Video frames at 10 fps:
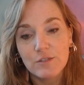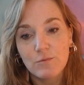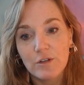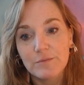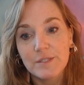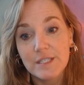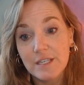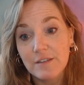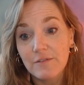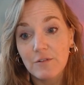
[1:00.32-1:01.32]
to welcome
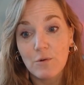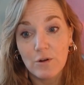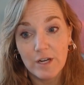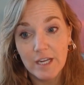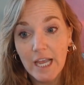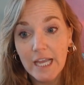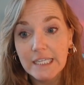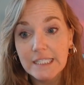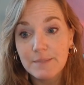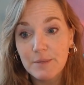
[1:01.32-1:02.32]
Steve Warwick, an
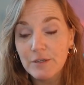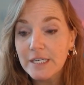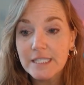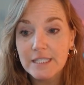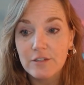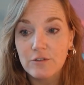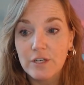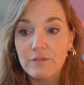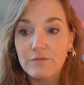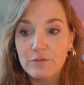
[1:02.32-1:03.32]
experienced leader
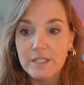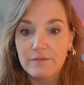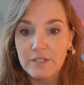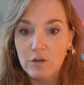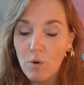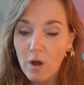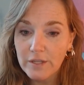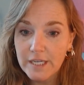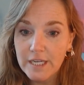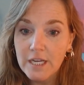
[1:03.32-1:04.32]
in food safety and
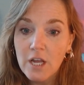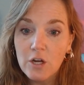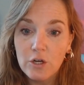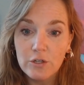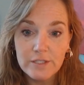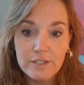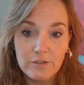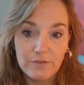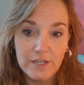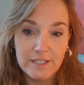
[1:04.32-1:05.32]
quality, currently
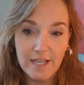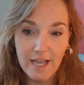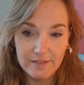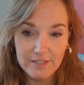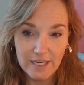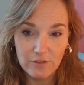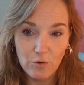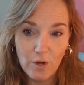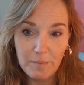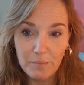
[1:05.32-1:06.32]
serving as the head of
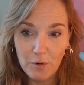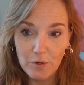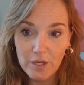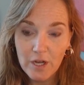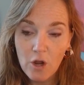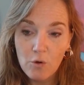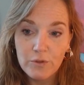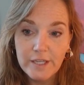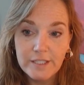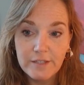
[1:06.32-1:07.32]
technical at Bulk.
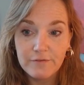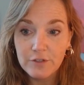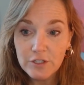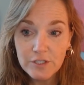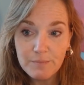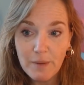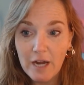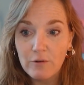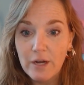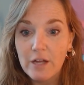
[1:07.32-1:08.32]
With a diverse
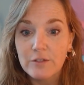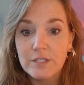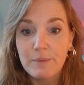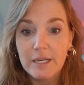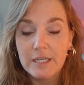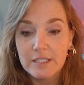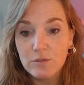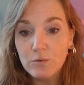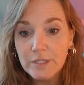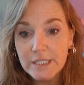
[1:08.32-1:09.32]
background spanning
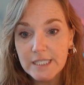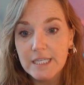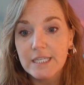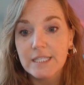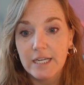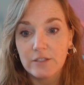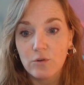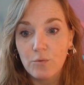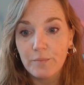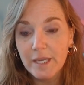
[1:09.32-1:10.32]
consultancy,
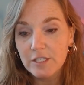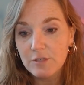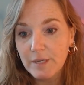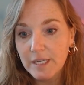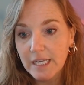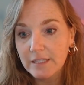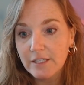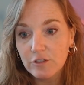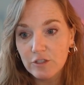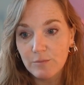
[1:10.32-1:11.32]
technical management, and
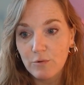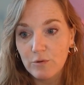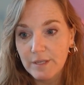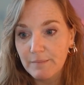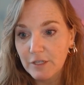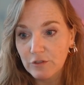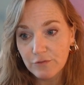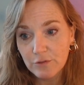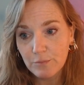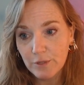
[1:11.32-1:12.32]
leadership roles at major
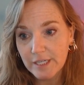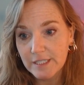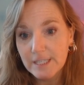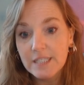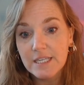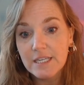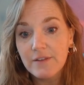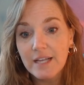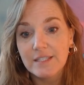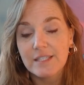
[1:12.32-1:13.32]
food brands, Steve
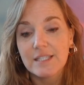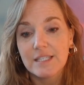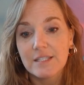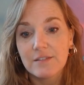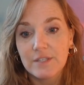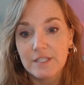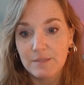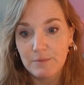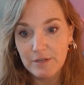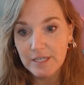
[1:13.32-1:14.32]
has extensive
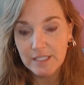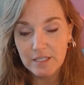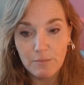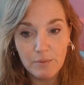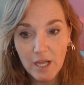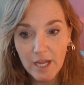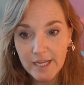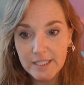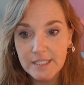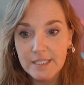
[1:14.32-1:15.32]
experience in
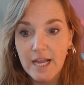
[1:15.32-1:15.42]
compliance,